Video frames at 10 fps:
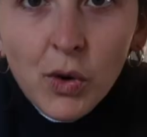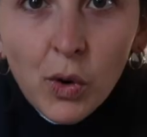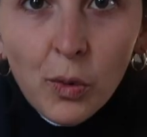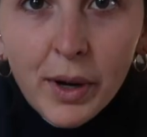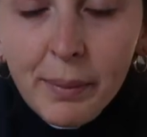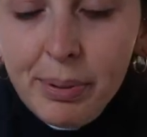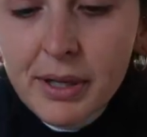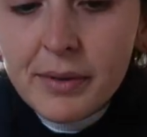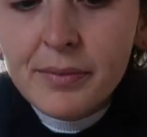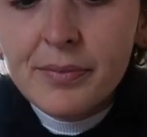Cool Whip,
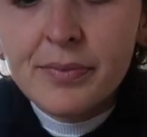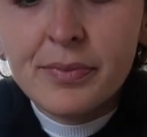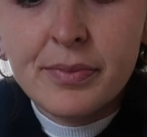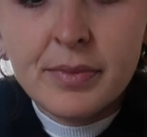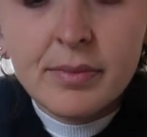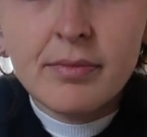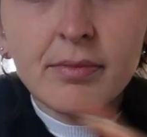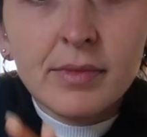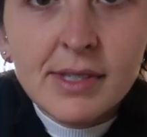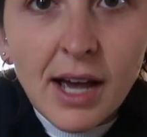
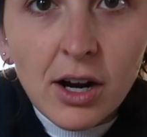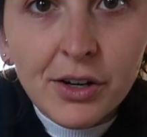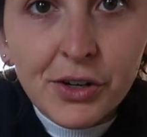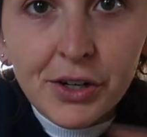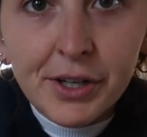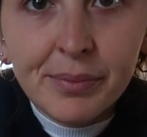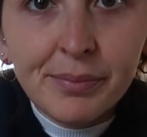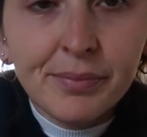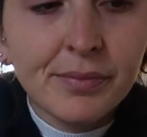sour cream,